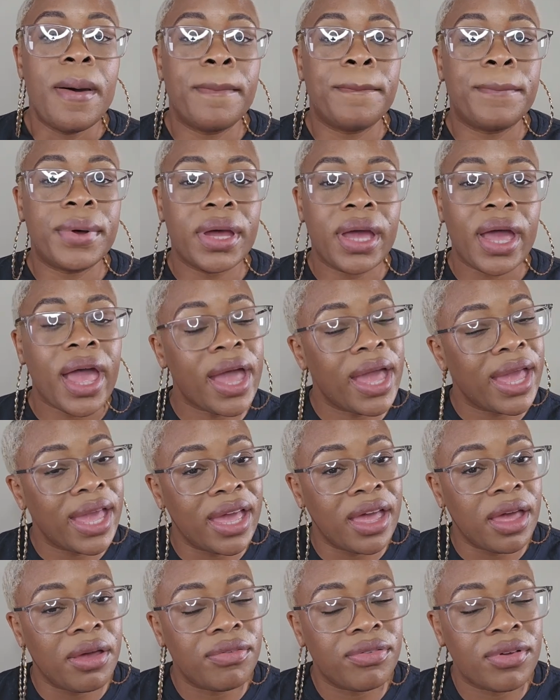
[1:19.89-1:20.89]
But I
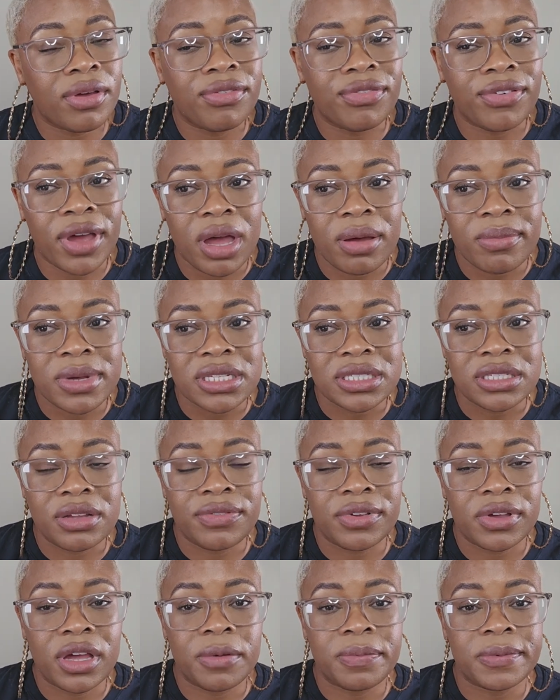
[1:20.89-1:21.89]
have found
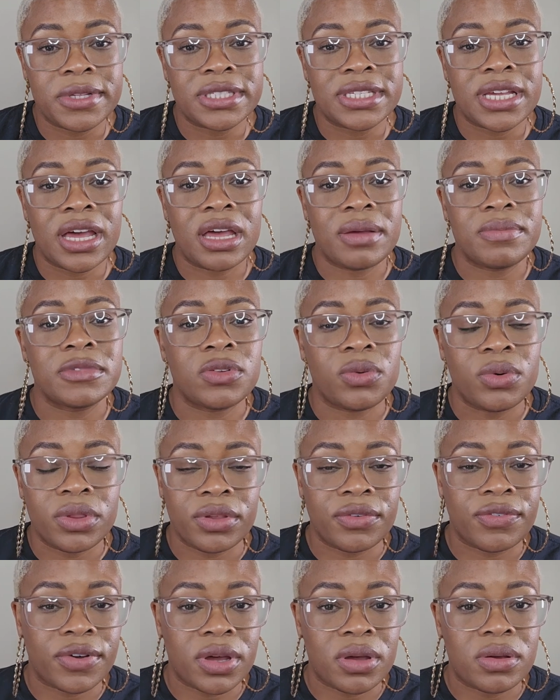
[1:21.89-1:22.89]
myself a couple of times on
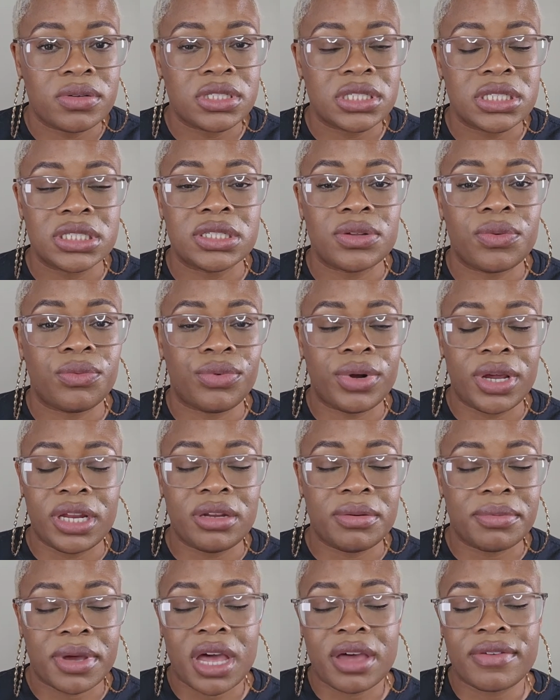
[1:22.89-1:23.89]
the phone, just
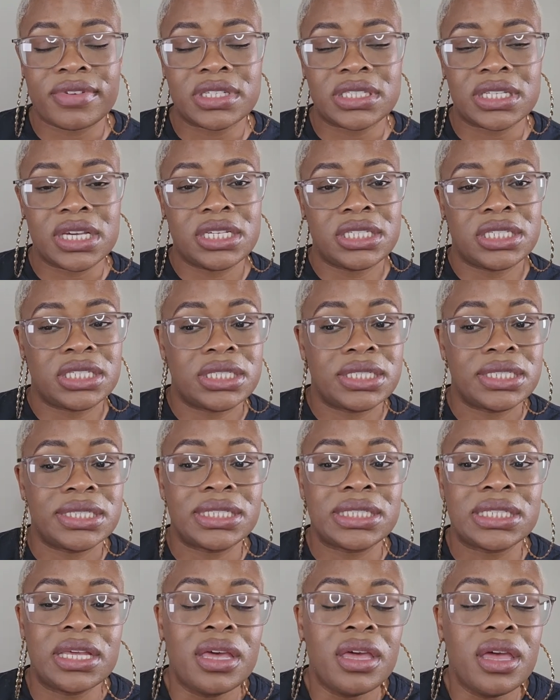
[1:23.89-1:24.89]
random
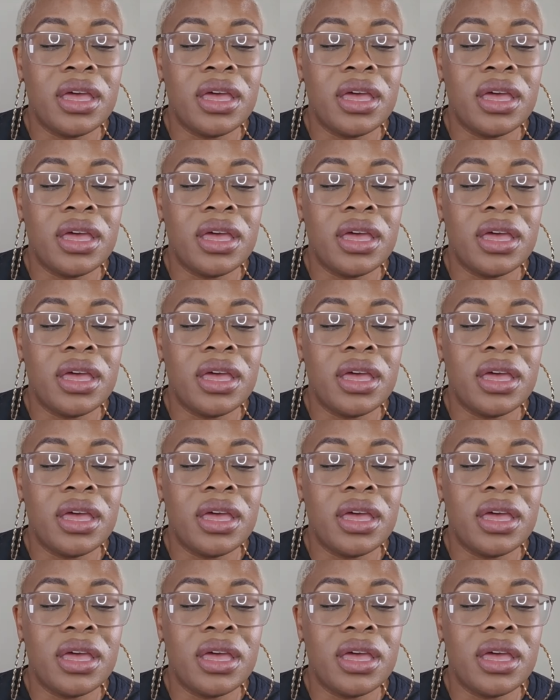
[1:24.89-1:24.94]
conversations.